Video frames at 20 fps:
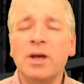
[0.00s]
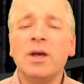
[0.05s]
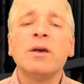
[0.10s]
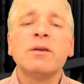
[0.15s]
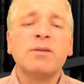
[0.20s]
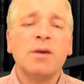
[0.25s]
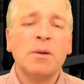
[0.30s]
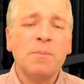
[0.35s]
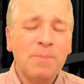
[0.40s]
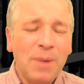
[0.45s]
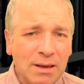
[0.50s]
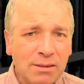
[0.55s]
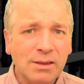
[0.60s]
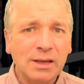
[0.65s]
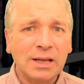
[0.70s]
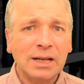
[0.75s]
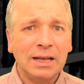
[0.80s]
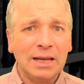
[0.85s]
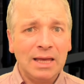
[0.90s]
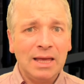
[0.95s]
So
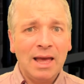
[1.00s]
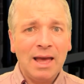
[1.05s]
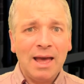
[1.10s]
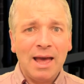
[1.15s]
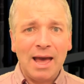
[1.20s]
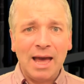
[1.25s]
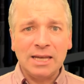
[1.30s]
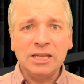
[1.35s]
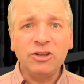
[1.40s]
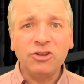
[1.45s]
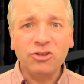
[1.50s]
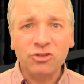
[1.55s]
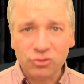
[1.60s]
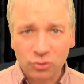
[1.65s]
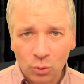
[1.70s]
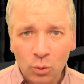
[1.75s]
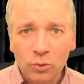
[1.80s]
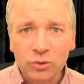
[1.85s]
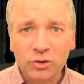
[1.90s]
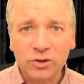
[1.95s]
basically, any
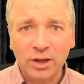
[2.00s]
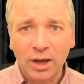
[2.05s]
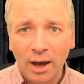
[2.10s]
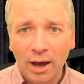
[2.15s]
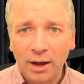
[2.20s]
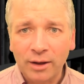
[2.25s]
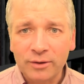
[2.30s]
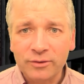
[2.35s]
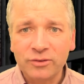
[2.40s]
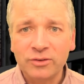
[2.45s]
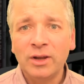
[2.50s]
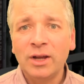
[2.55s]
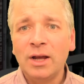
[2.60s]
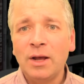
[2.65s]
shortcut